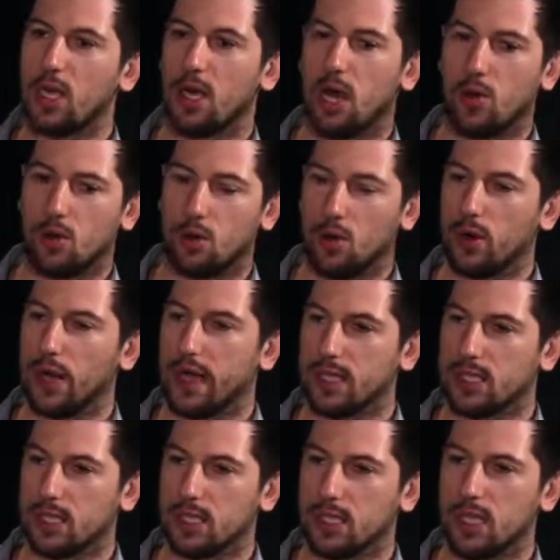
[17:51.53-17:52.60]
our own
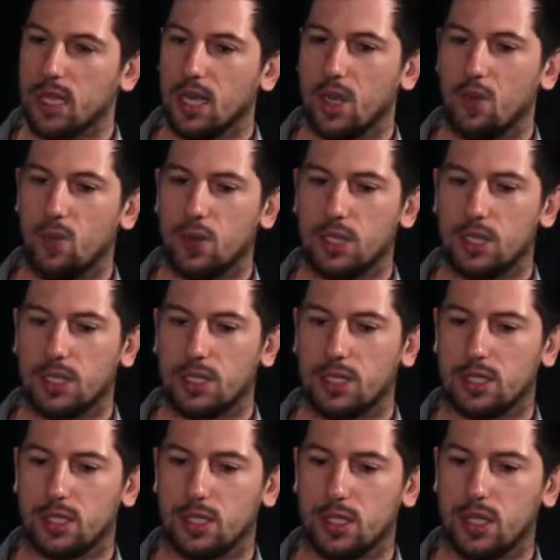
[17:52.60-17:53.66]
asset, which
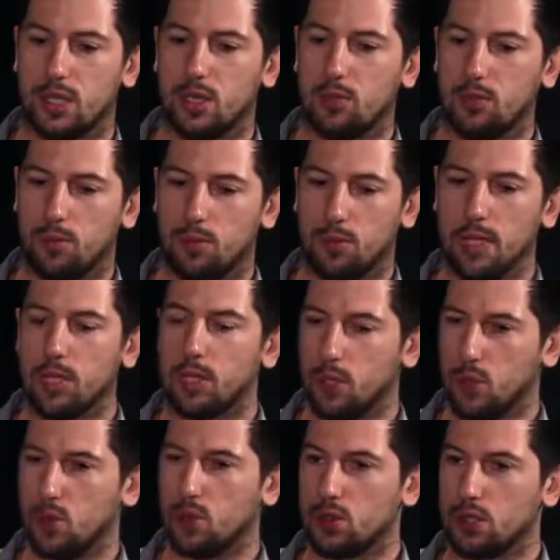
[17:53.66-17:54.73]
is being
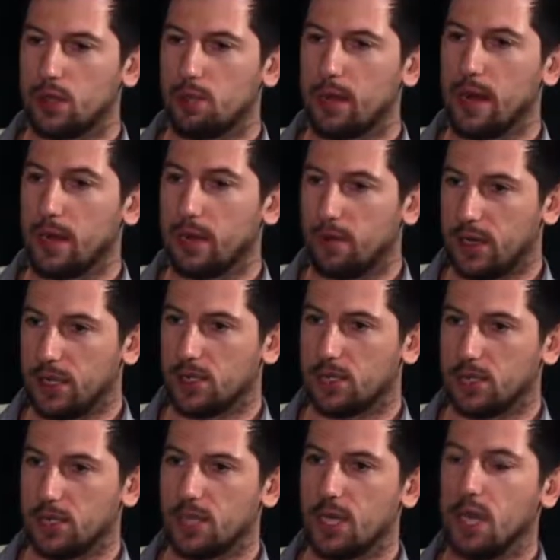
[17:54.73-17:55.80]
used by
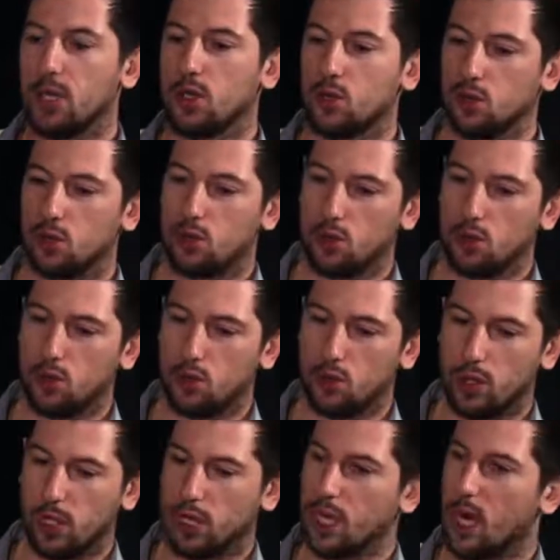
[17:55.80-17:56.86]
investors to do
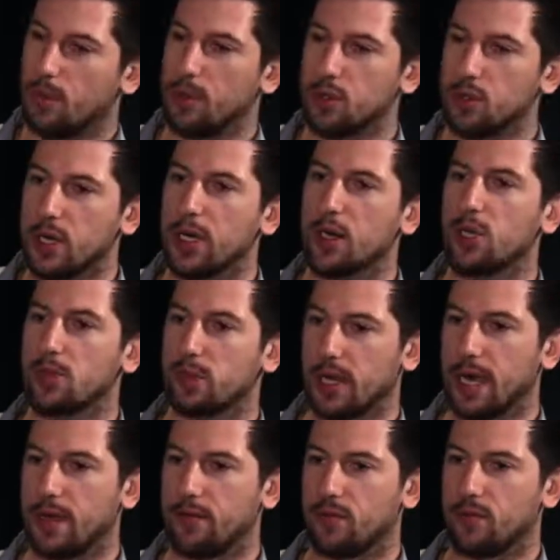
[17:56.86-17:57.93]
the copy trading on the
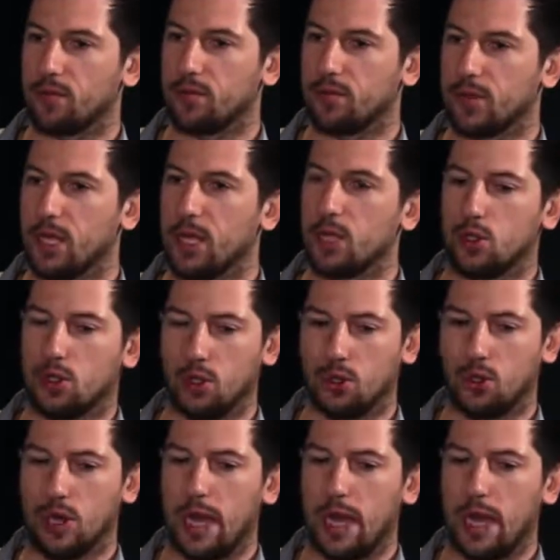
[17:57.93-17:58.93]
platform, to